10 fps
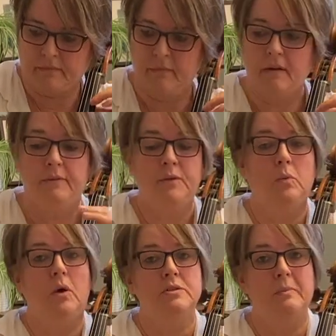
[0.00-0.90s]
If you
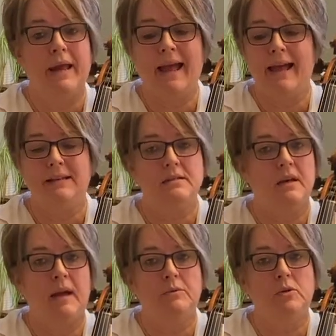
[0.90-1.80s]
watch my hand,
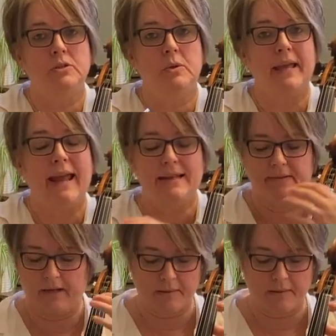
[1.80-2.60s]
I'm not doing anything.